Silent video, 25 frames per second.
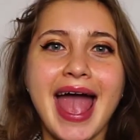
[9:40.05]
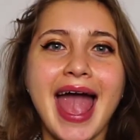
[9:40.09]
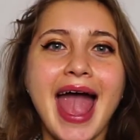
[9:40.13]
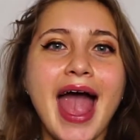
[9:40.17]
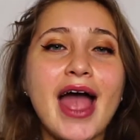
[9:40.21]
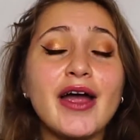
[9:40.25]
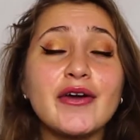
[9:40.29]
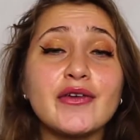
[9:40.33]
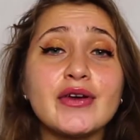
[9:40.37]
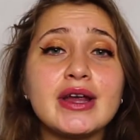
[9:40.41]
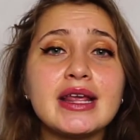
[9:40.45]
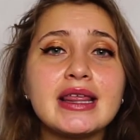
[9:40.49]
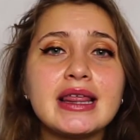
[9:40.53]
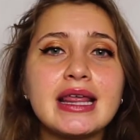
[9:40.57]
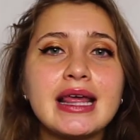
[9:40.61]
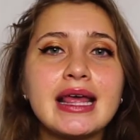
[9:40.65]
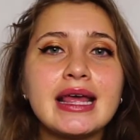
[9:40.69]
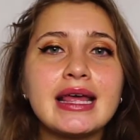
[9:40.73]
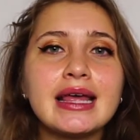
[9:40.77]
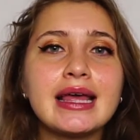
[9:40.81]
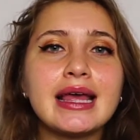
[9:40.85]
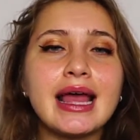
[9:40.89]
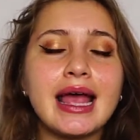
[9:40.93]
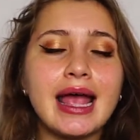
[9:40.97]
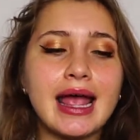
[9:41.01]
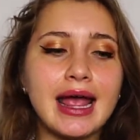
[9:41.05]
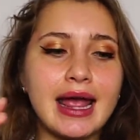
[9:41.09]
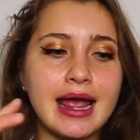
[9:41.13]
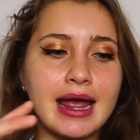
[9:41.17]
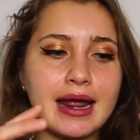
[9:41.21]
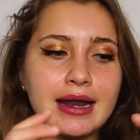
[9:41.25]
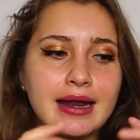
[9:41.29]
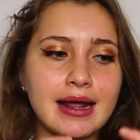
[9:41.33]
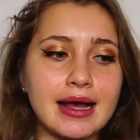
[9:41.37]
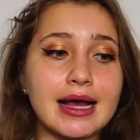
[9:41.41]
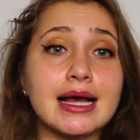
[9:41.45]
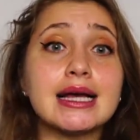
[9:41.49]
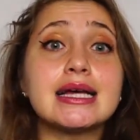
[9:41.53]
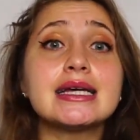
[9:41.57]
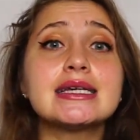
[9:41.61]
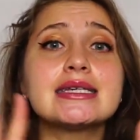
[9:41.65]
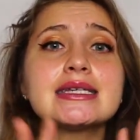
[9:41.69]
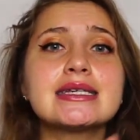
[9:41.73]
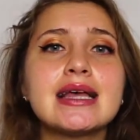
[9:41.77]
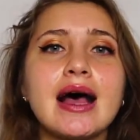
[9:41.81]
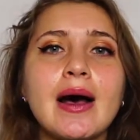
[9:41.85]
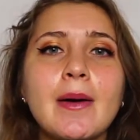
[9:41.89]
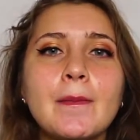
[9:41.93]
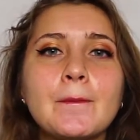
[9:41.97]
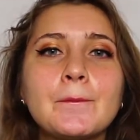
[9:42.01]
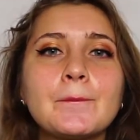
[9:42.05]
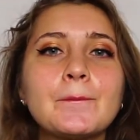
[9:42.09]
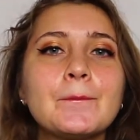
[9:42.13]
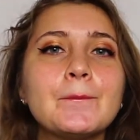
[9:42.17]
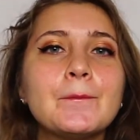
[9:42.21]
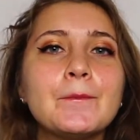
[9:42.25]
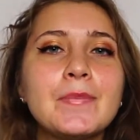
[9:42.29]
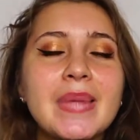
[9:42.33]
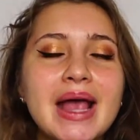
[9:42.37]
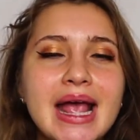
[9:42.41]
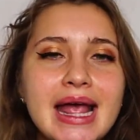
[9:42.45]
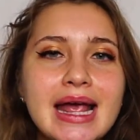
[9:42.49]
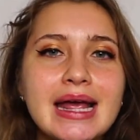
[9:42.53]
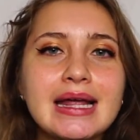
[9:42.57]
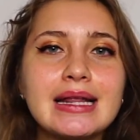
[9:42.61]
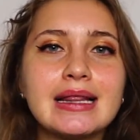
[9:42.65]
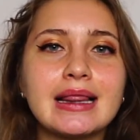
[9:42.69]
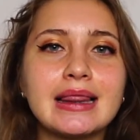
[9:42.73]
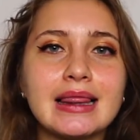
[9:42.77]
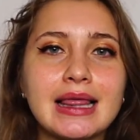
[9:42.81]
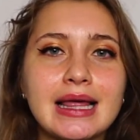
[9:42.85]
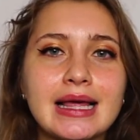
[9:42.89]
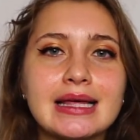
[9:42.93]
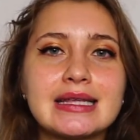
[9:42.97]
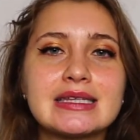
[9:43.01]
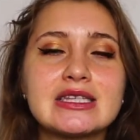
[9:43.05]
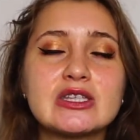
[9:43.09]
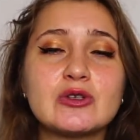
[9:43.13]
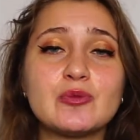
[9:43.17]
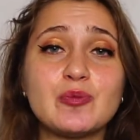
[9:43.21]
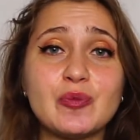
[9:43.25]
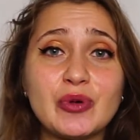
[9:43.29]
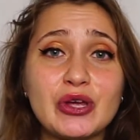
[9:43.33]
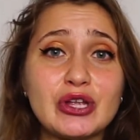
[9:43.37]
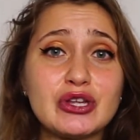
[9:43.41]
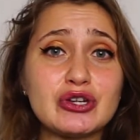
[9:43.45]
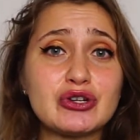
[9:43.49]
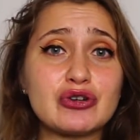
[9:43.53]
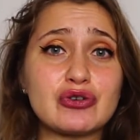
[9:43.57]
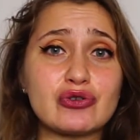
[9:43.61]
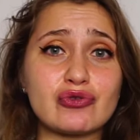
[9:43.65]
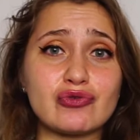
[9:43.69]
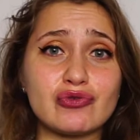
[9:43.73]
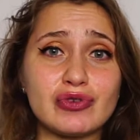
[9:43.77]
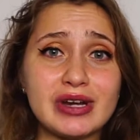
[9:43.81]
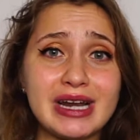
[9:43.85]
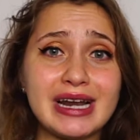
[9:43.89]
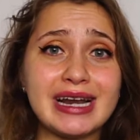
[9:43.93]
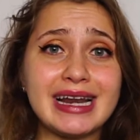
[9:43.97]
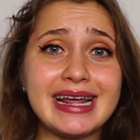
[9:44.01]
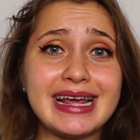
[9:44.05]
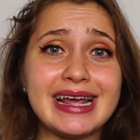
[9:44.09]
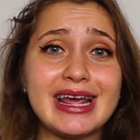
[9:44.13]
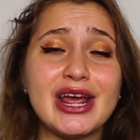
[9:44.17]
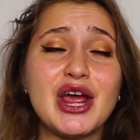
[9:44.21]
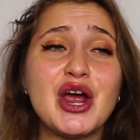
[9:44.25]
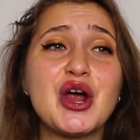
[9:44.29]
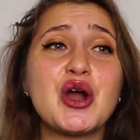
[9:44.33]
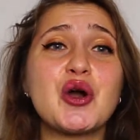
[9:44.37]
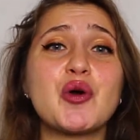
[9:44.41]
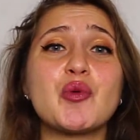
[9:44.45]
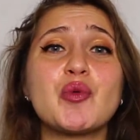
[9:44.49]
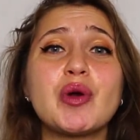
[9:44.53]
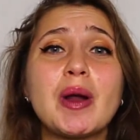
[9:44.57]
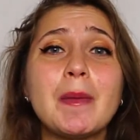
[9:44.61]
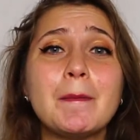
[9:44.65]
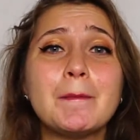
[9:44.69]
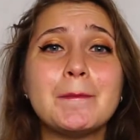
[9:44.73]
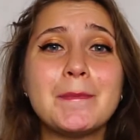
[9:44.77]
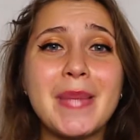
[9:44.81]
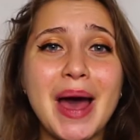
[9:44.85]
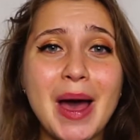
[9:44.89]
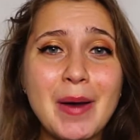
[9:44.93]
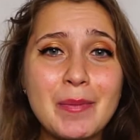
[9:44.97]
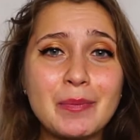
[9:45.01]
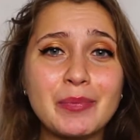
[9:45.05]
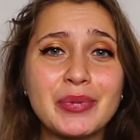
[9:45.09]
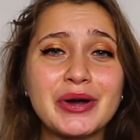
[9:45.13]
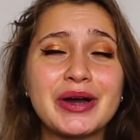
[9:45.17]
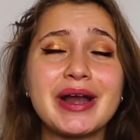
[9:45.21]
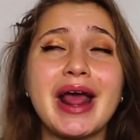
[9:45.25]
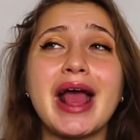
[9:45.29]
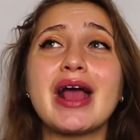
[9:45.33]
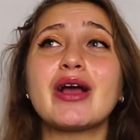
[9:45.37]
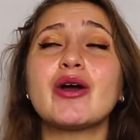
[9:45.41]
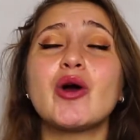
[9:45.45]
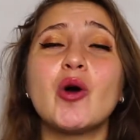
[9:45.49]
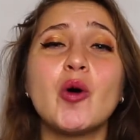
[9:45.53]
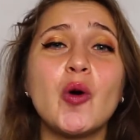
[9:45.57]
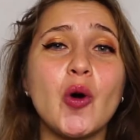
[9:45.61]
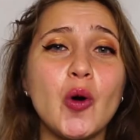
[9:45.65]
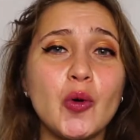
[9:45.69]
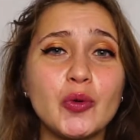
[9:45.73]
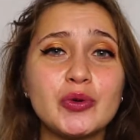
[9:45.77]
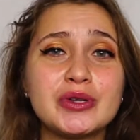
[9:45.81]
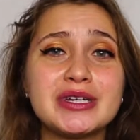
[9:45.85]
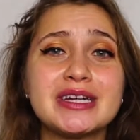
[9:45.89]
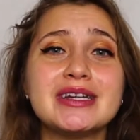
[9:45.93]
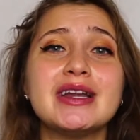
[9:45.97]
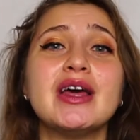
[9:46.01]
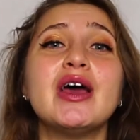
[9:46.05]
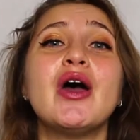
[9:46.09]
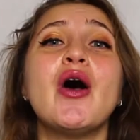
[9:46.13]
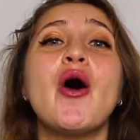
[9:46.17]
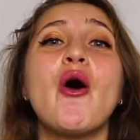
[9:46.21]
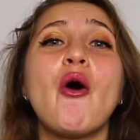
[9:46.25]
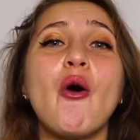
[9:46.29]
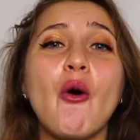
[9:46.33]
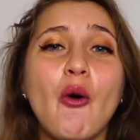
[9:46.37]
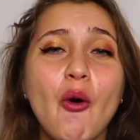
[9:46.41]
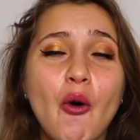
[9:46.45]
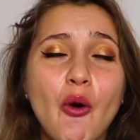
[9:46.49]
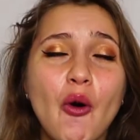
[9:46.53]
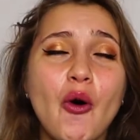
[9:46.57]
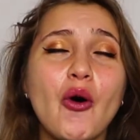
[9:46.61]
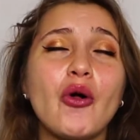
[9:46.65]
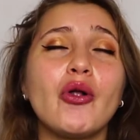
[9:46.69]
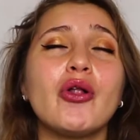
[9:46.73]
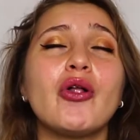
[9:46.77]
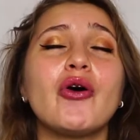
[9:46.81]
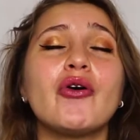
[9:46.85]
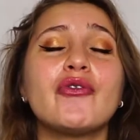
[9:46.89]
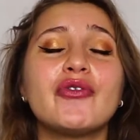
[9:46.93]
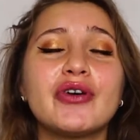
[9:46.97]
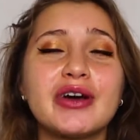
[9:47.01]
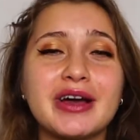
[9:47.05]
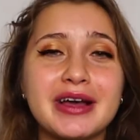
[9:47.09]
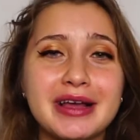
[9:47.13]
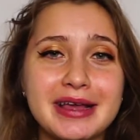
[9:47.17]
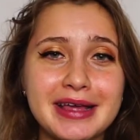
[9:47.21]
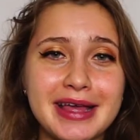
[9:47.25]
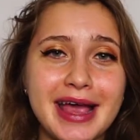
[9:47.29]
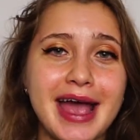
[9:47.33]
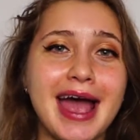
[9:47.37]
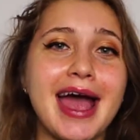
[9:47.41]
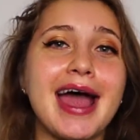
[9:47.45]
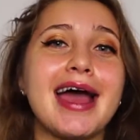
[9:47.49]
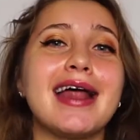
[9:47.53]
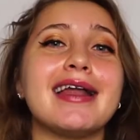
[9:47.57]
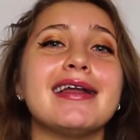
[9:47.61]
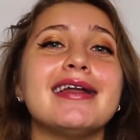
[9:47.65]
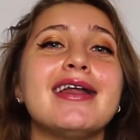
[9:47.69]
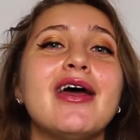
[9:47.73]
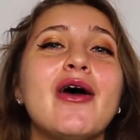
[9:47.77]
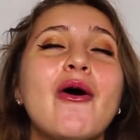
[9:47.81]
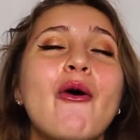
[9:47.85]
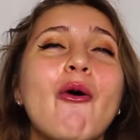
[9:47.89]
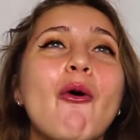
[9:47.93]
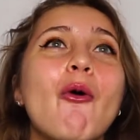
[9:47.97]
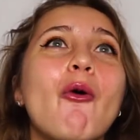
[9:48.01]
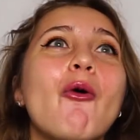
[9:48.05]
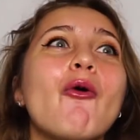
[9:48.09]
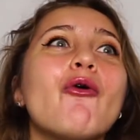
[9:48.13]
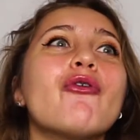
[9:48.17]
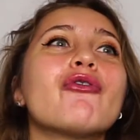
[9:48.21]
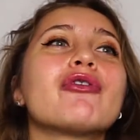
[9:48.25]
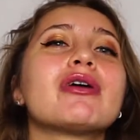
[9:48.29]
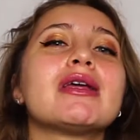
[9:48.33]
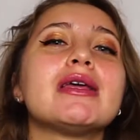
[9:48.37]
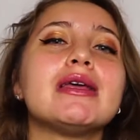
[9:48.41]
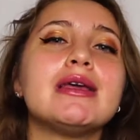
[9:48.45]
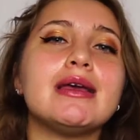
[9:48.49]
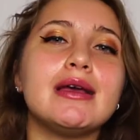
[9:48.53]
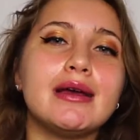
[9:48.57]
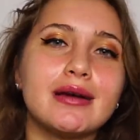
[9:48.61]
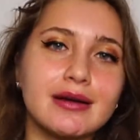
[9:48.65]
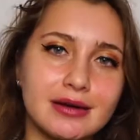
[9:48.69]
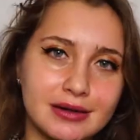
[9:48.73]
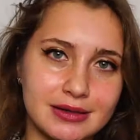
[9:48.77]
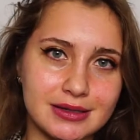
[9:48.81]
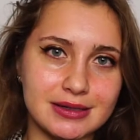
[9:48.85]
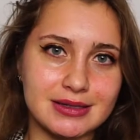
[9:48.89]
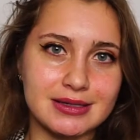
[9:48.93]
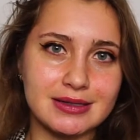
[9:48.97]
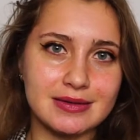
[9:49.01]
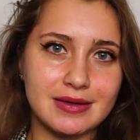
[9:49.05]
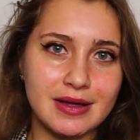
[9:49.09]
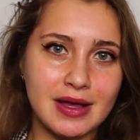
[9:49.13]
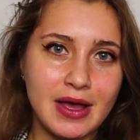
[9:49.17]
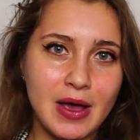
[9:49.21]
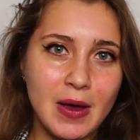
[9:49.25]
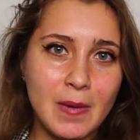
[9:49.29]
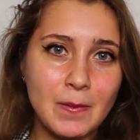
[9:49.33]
everything in sum made this speech really remembered and quoted all over again, over years.